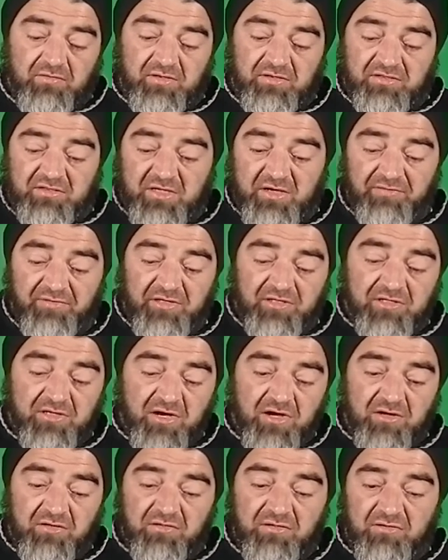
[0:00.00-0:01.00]
But there we
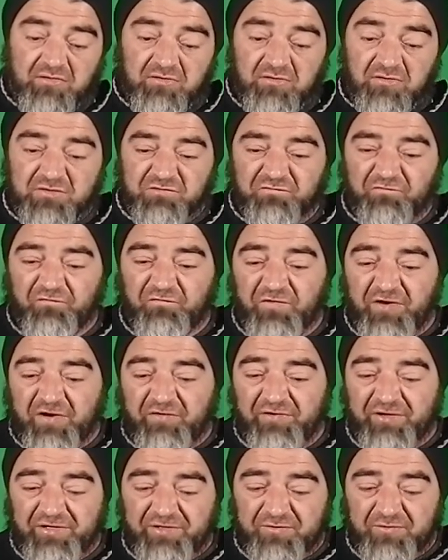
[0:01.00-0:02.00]
go. Looks
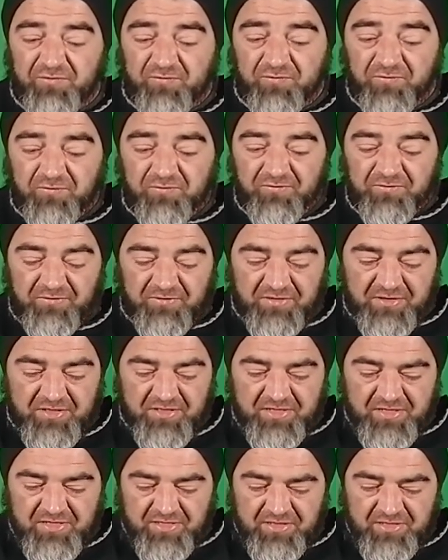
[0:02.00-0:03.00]
very cool.
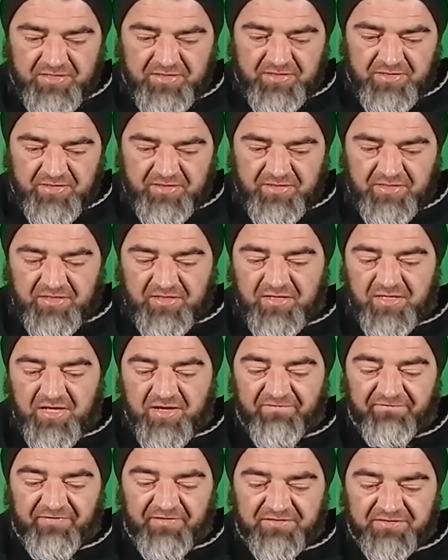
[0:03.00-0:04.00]

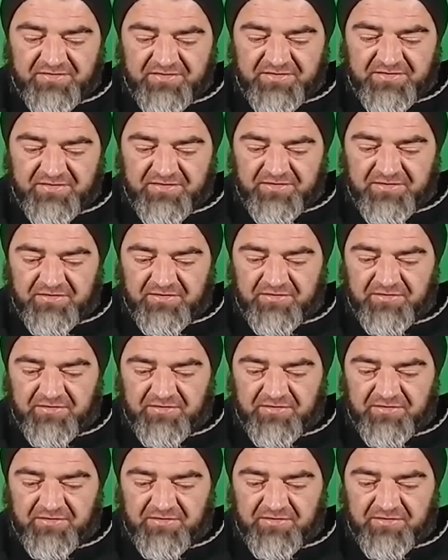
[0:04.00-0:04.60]
Love it. It's